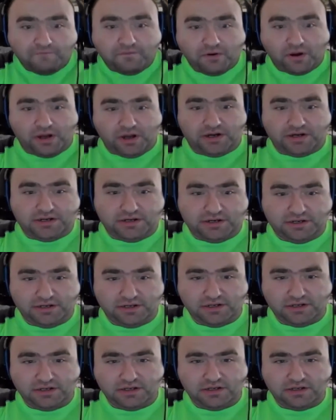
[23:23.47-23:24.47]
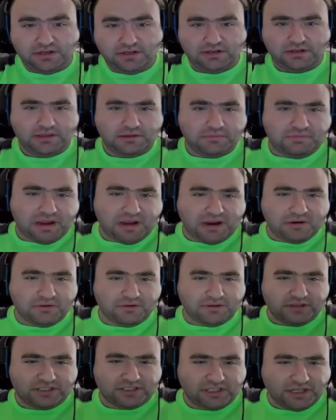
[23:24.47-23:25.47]
Fuck. The power
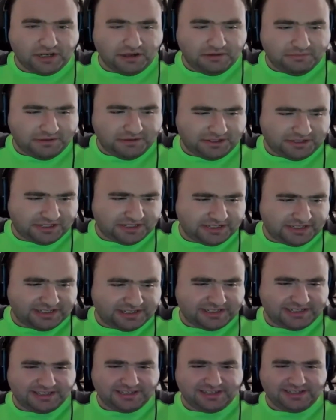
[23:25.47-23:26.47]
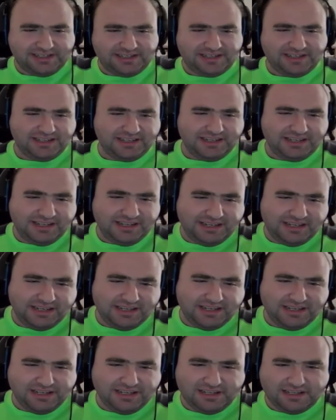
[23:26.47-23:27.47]
of the sun, bitches.
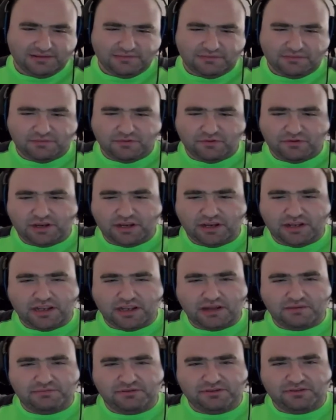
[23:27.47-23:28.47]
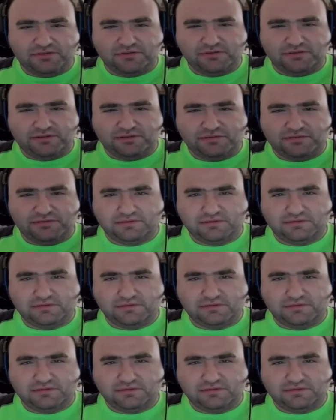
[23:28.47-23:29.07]
The woman who kidnapped Zeus.